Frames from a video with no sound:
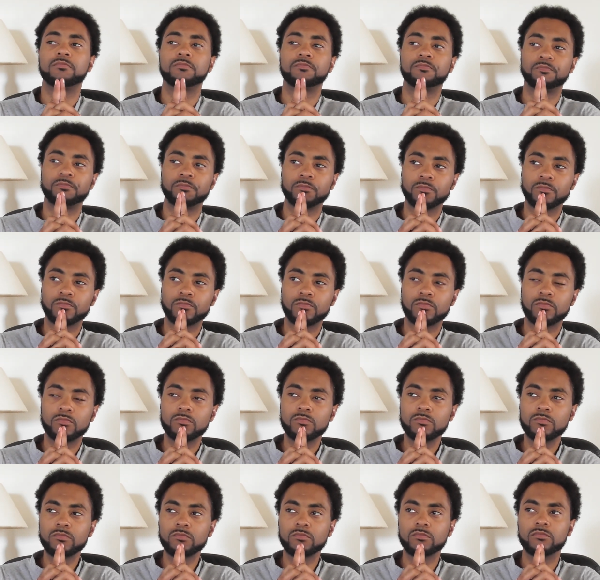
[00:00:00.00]

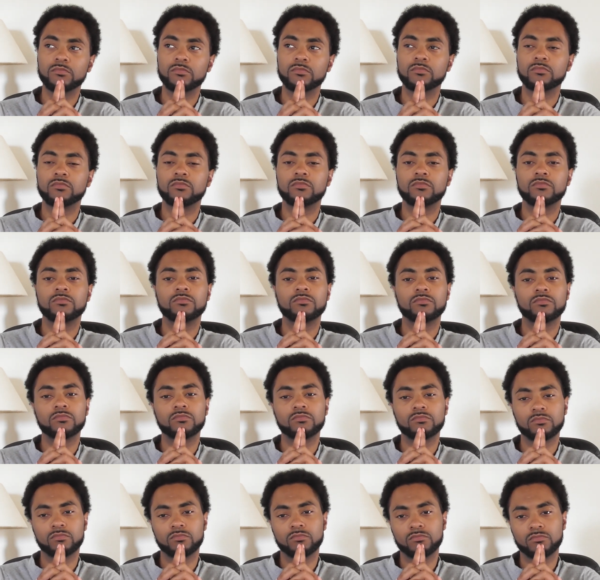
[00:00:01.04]

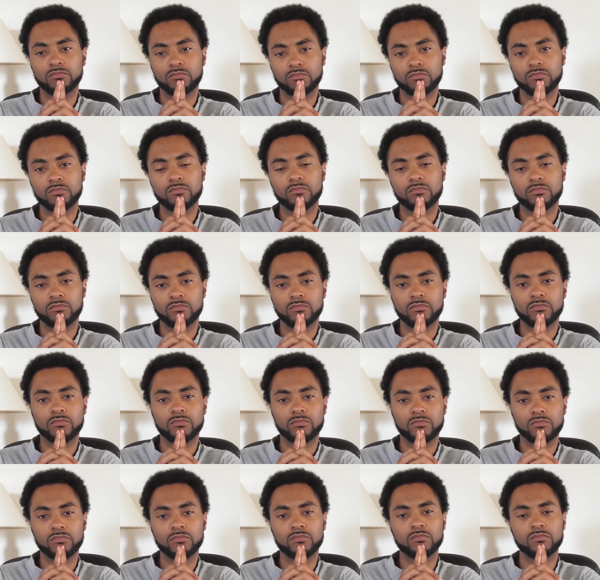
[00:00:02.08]

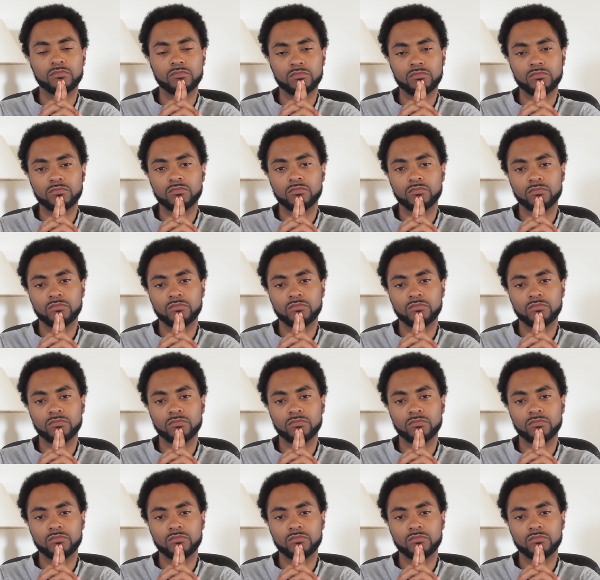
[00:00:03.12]
[no speech]